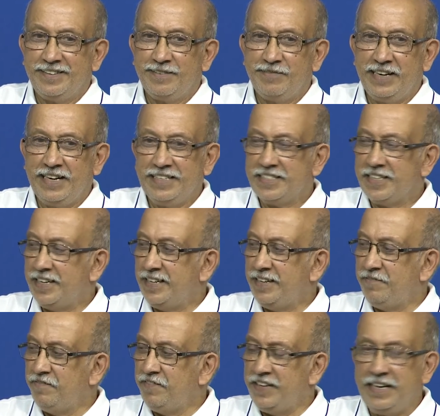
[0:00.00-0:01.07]
Well, I say
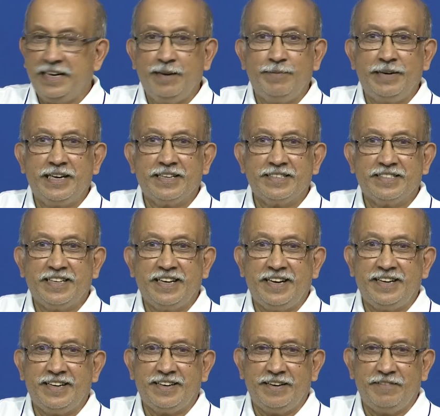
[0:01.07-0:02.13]
every element is
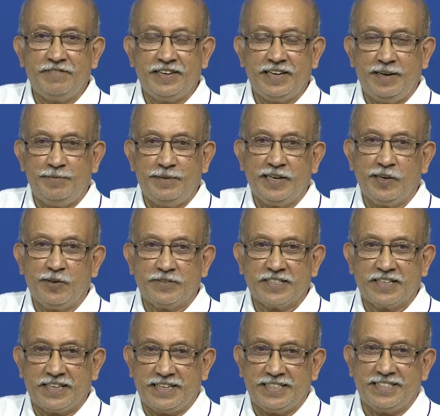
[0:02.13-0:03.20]
there, every element looks
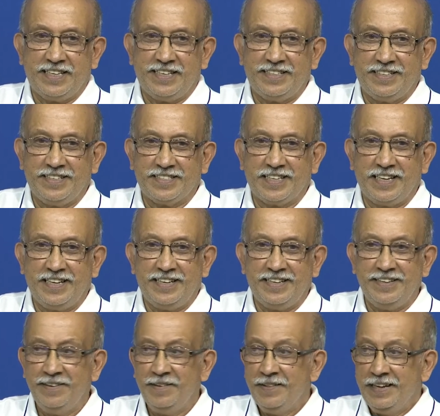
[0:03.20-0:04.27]
crazy in this saying.